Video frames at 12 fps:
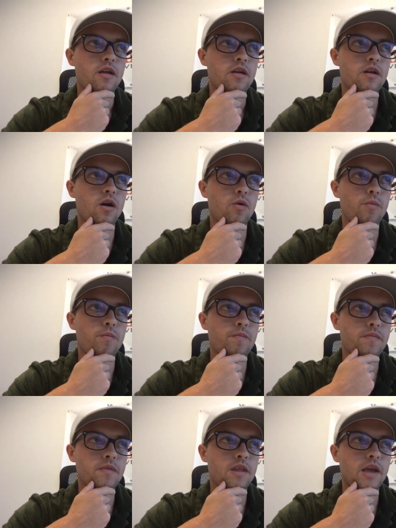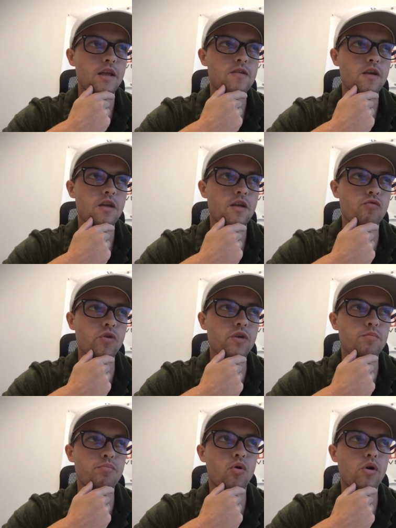you know it's it's really
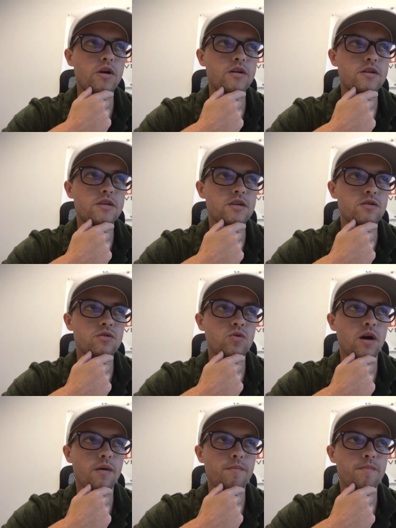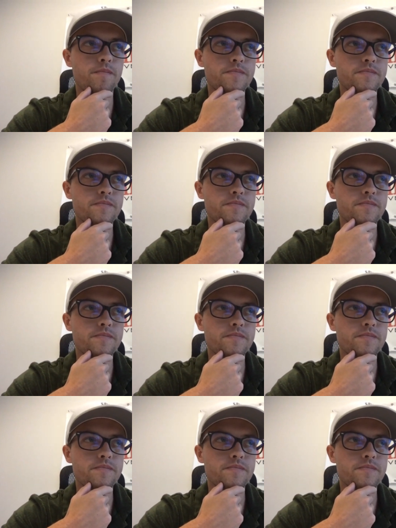important to um,